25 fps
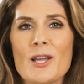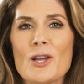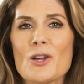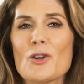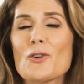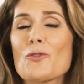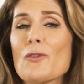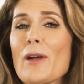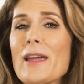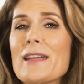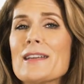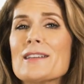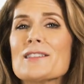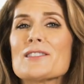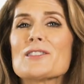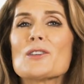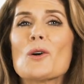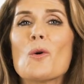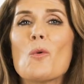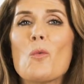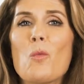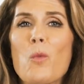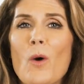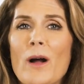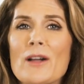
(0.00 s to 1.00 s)
Great, so
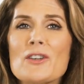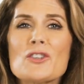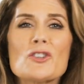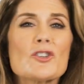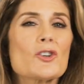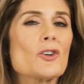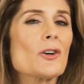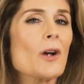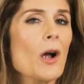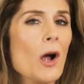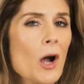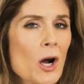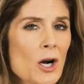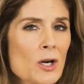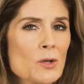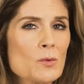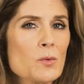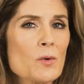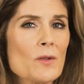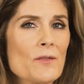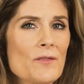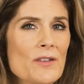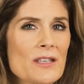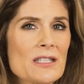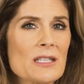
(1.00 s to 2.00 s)
once you're armed
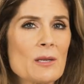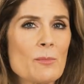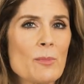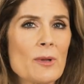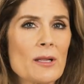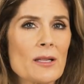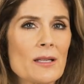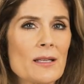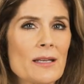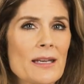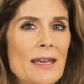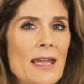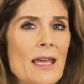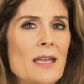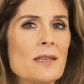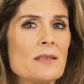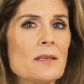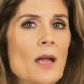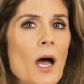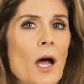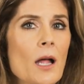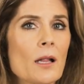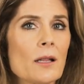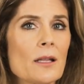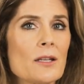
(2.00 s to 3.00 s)
with visibility and
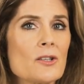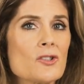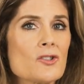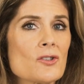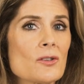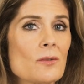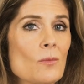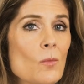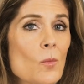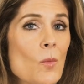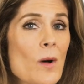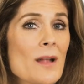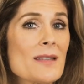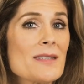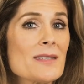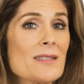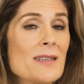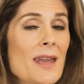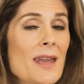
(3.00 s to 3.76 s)
knowledge, what's